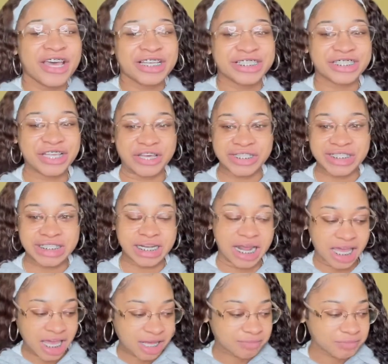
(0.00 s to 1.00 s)
so
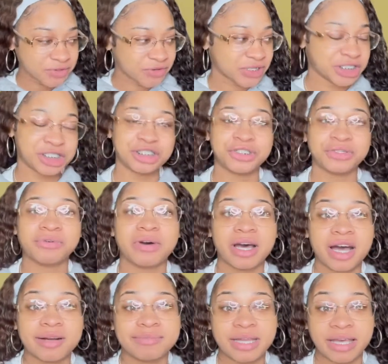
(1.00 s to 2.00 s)
today I'm going to do an
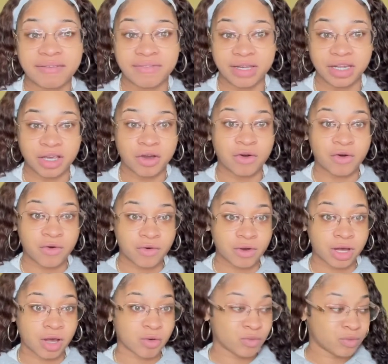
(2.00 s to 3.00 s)
update video
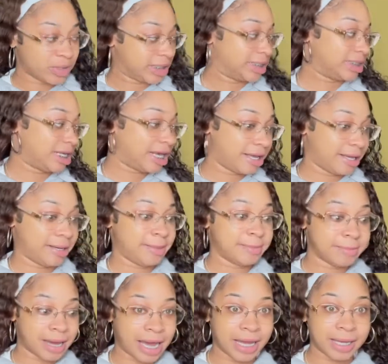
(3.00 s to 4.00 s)
on what's
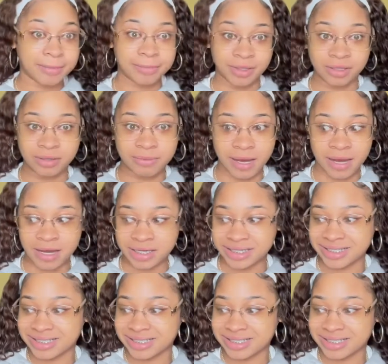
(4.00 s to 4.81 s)
in my beauty box.